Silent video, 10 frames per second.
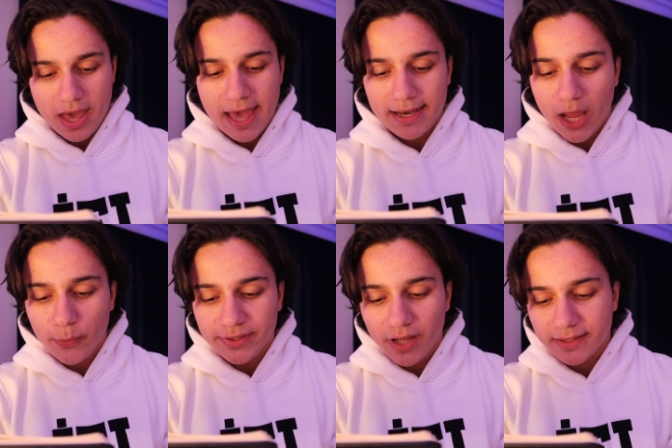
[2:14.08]
And I
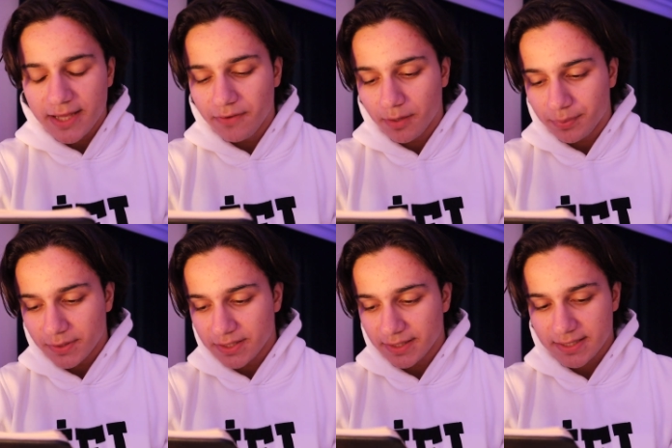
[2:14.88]
will not give up
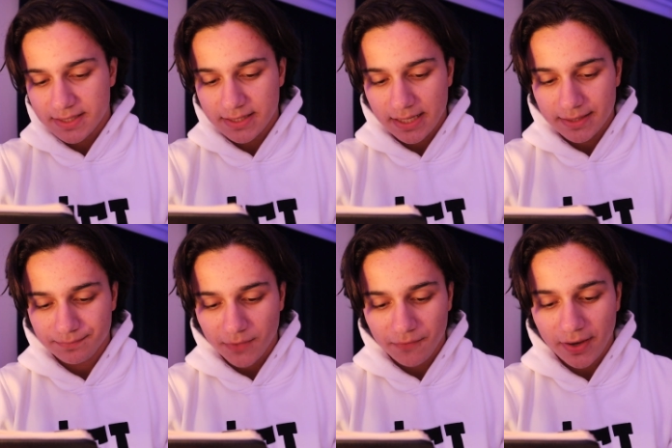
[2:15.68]
until I succeed.
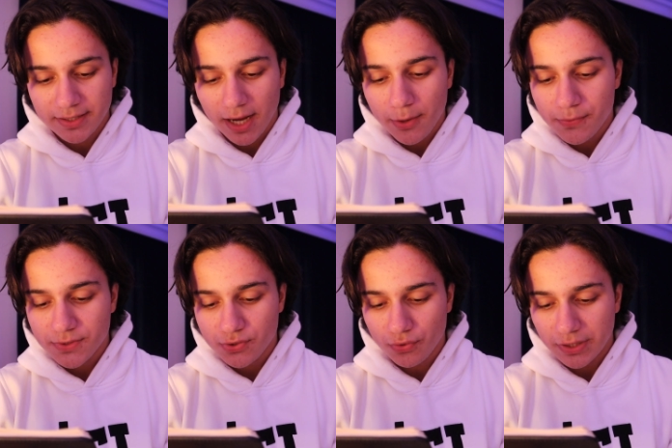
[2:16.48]
If I die on
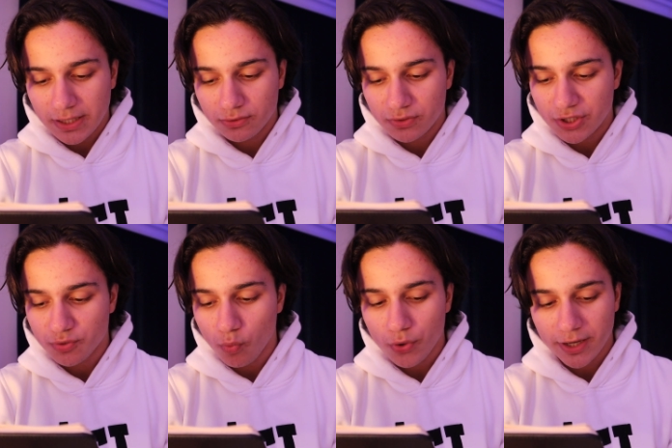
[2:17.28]
this journey to teach
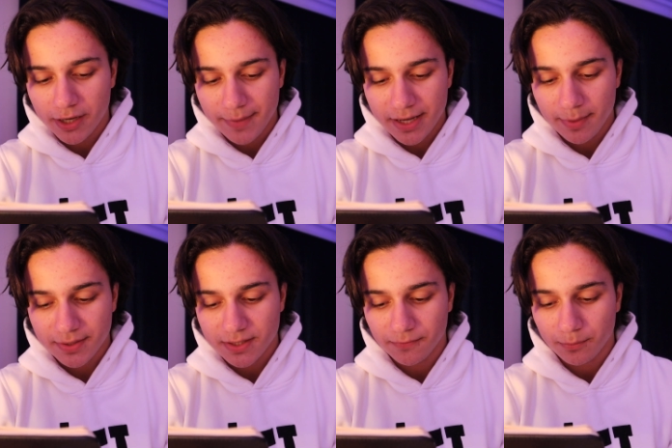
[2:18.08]
more young men
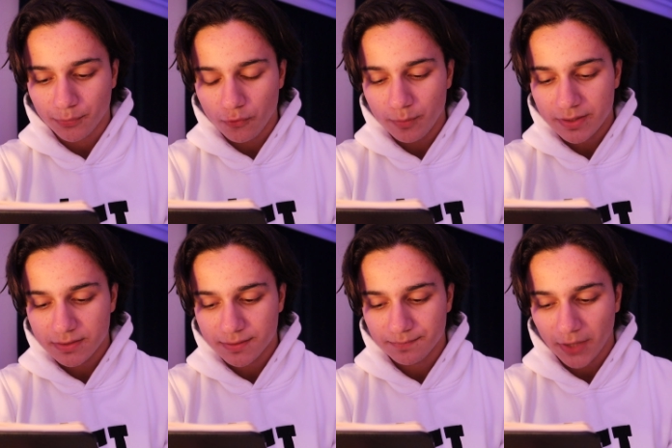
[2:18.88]
about self
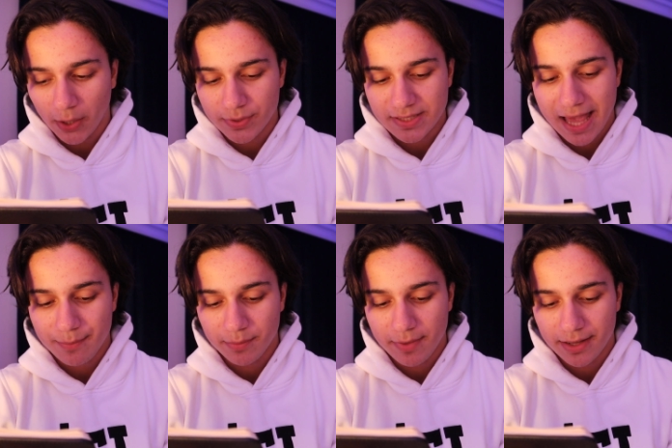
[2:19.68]
improvement, I was a
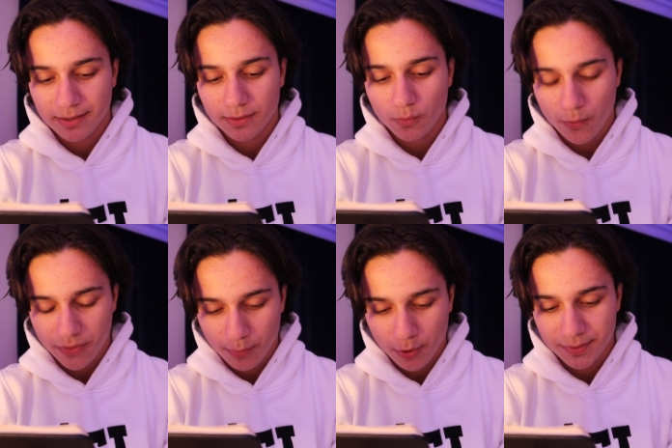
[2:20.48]
happy man with
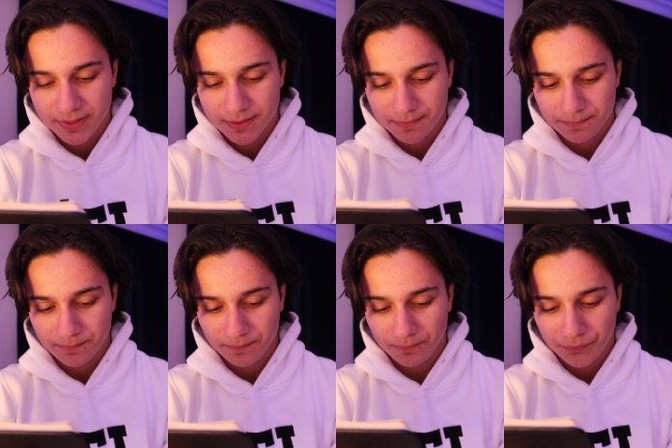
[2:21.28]
a purpose.
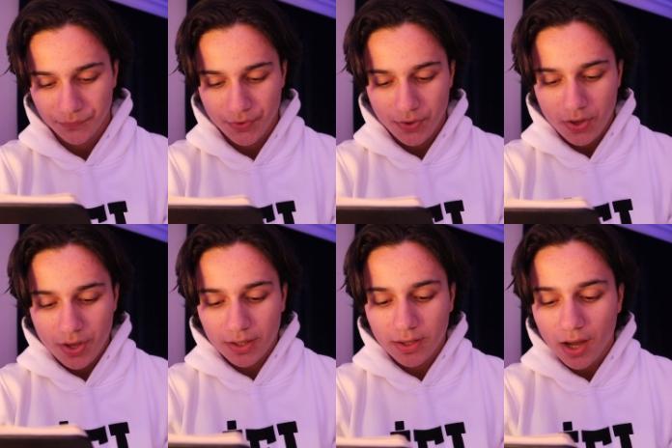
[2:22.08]

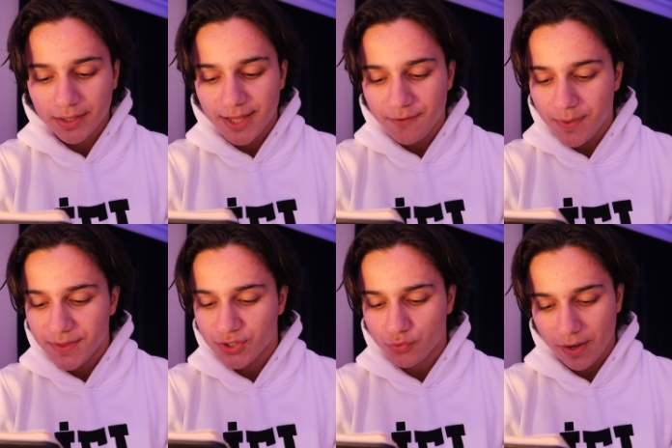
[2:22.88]
God, give me
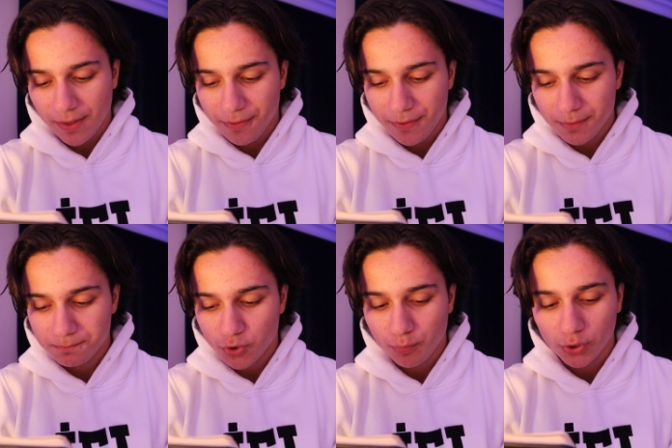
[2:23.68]
the strength
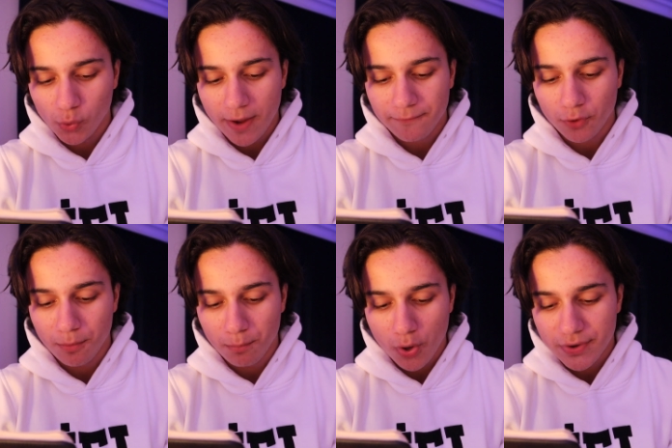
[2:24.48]
to pull away from
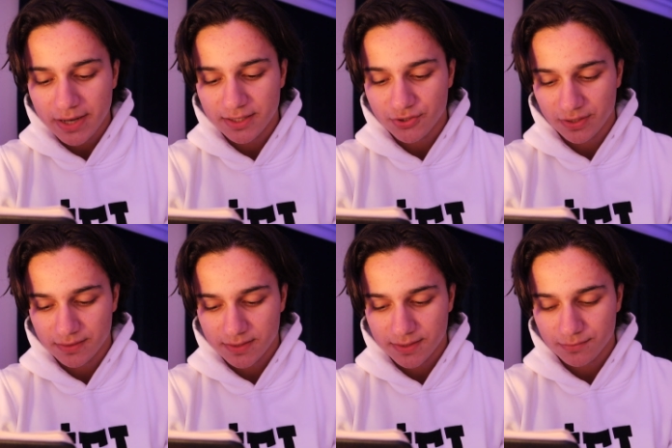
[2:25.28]
modern
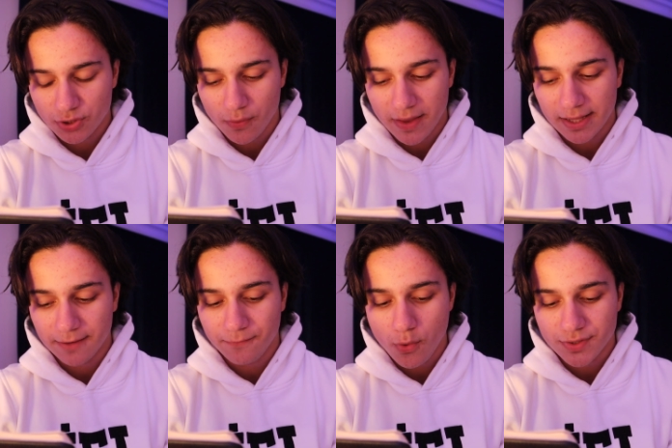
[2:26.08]
addictions so that I
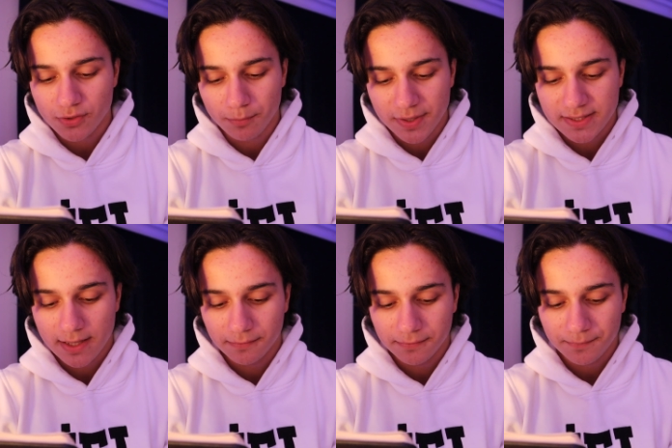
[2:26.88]
can focus on
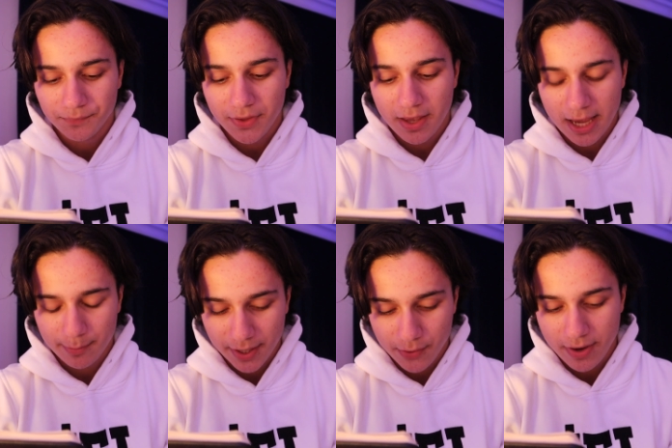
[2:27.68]
myself and
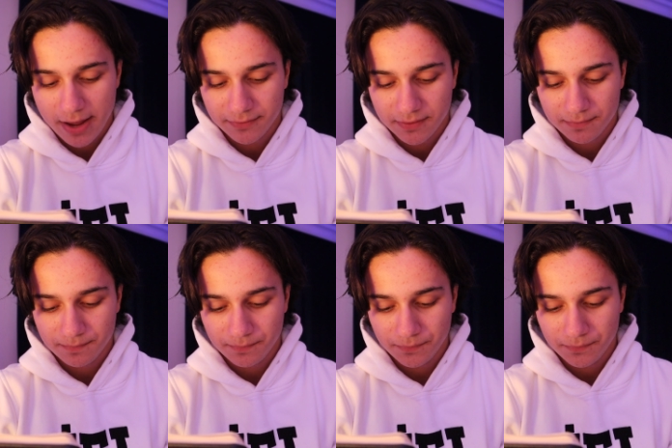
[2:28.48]
my craft.